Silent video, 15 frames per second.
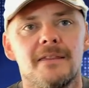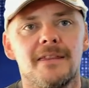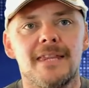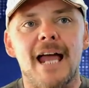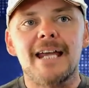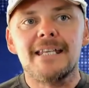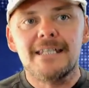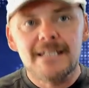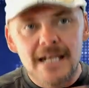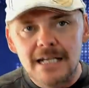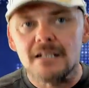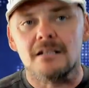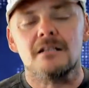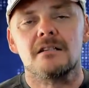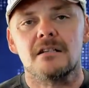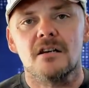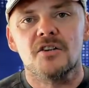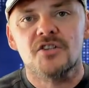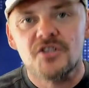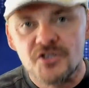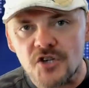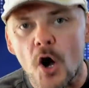they didn't
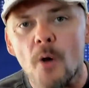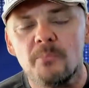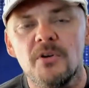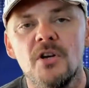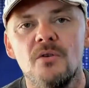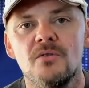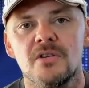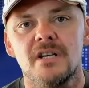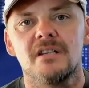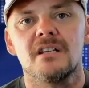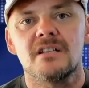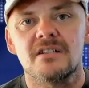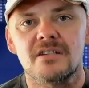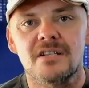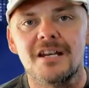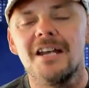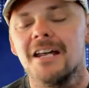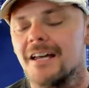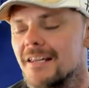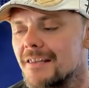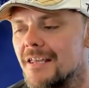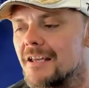stop using the
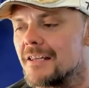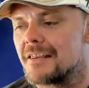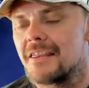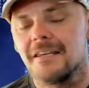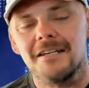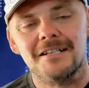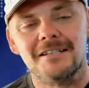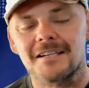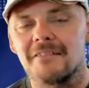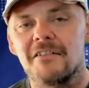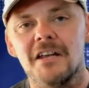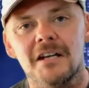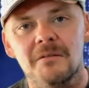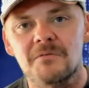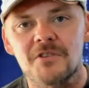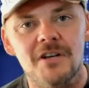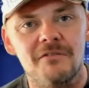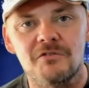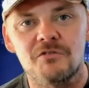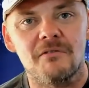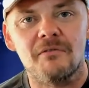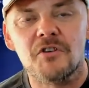Syrian
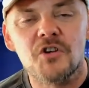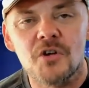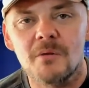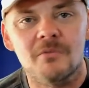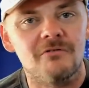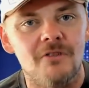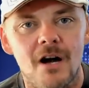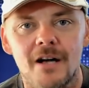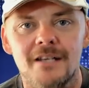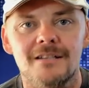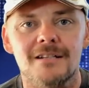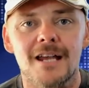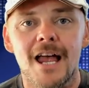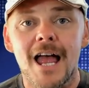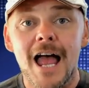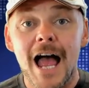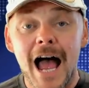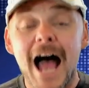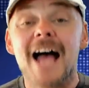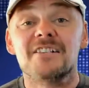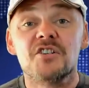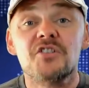Observatory for Human Rights
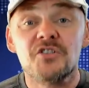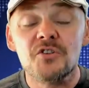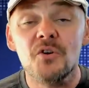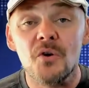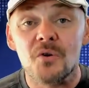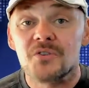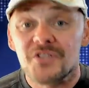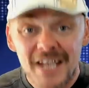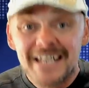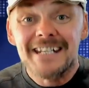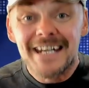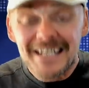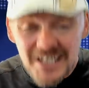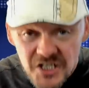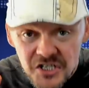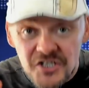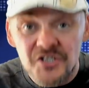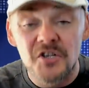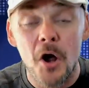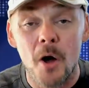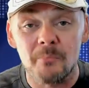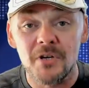as a source. They didn't
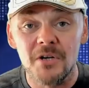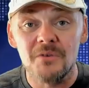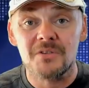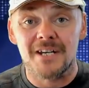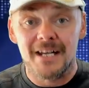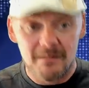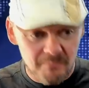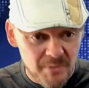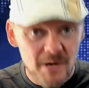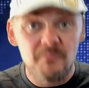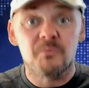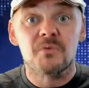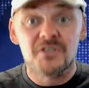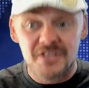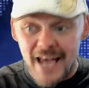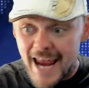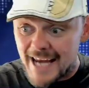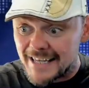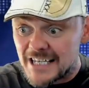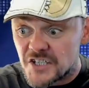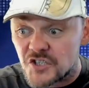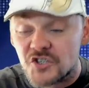stop using it. People were
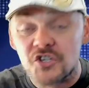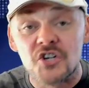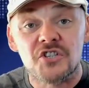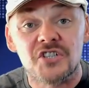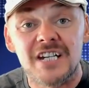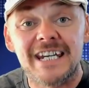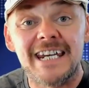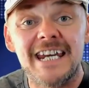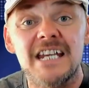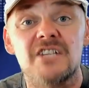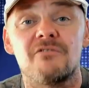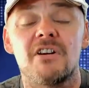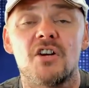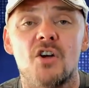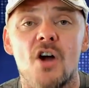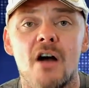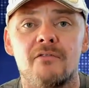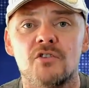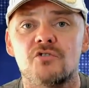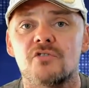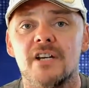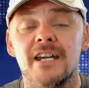saying it's just a geezer in
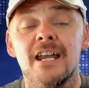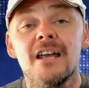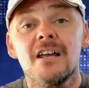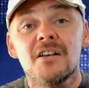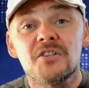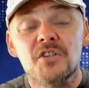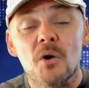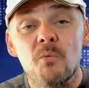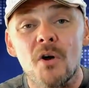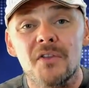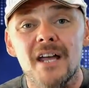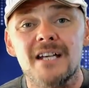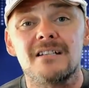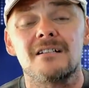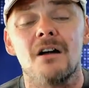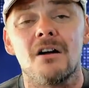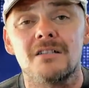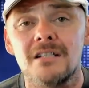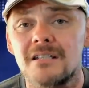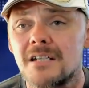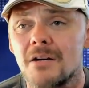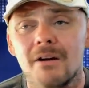Coventry. So what they
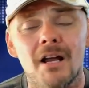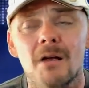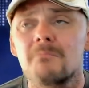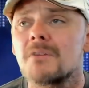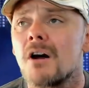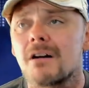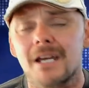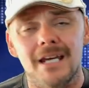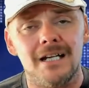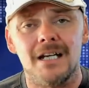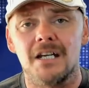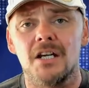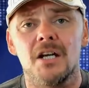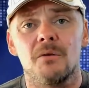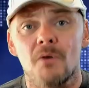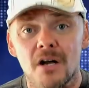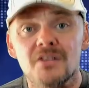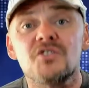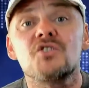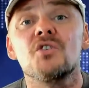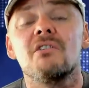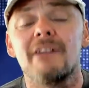started doing, I'm not kidding you, I
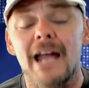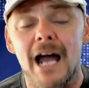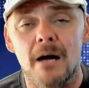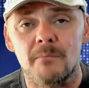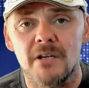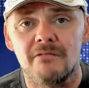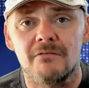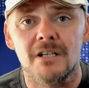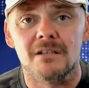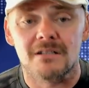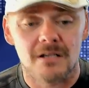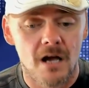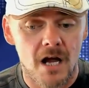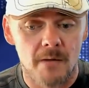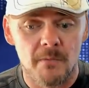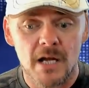saw it happen in real time.